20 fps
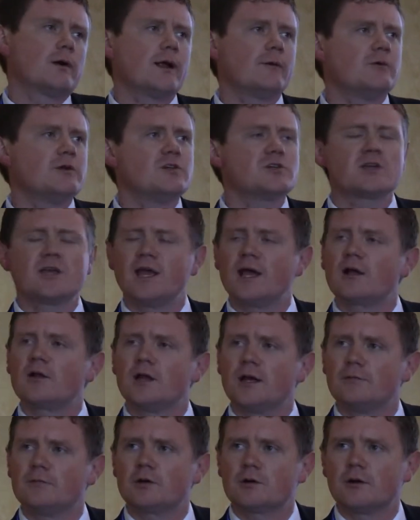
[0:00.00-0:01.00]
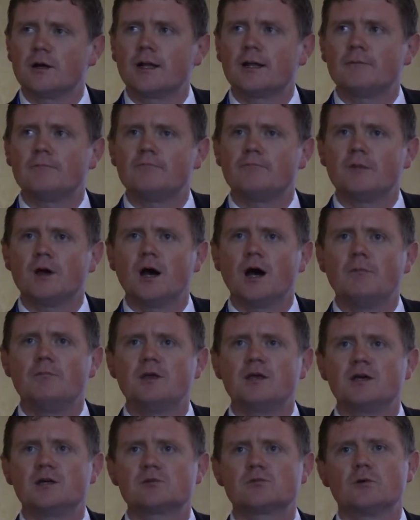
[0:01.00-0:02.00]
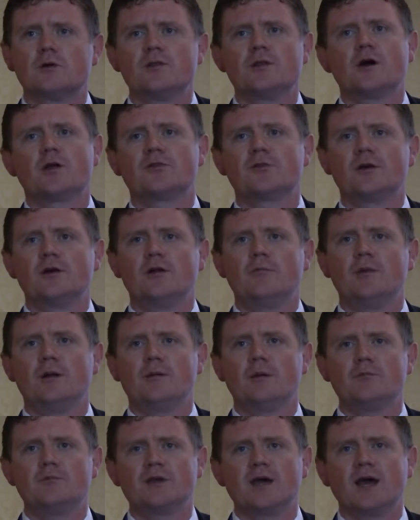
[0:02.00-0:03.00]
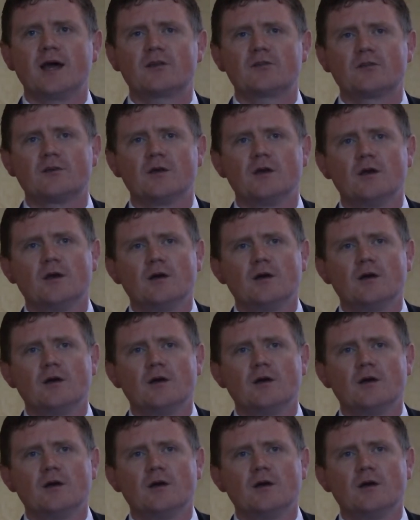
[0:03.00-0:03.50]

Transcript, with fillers: we just can't claim the credit because we're in the alternative minimum tax.